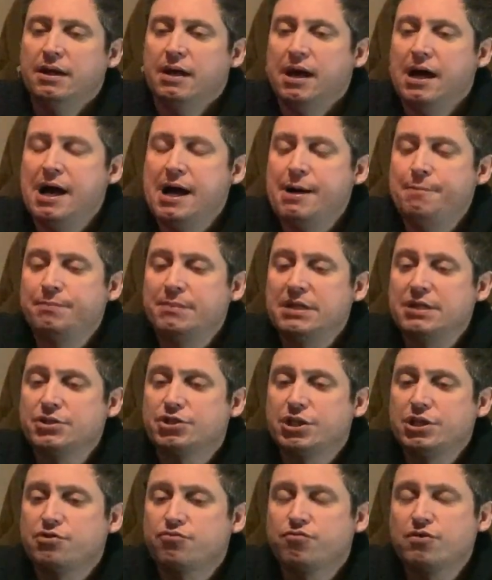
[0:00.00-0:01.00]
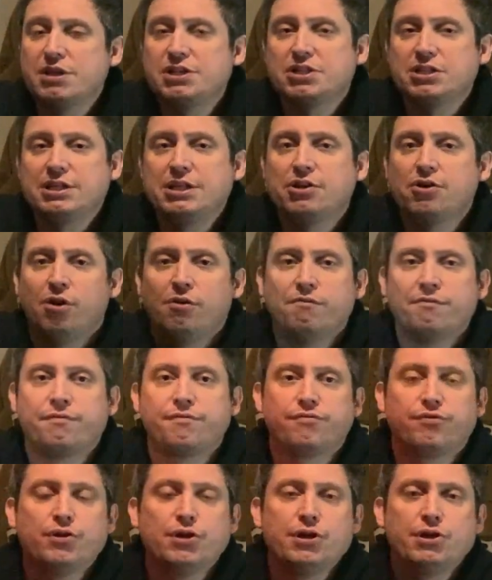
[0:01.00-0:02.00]
And she's recently gone
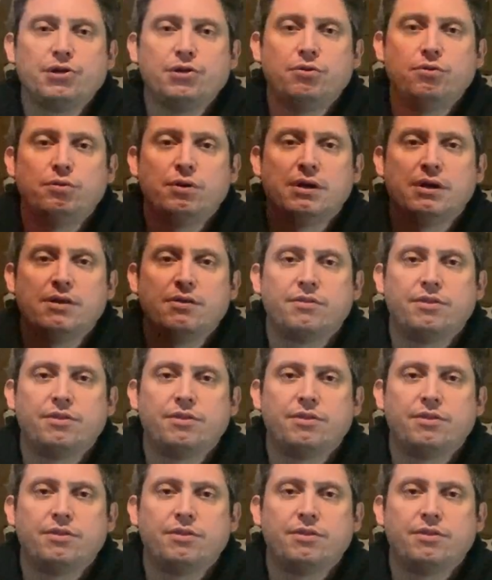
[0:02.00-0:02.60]
through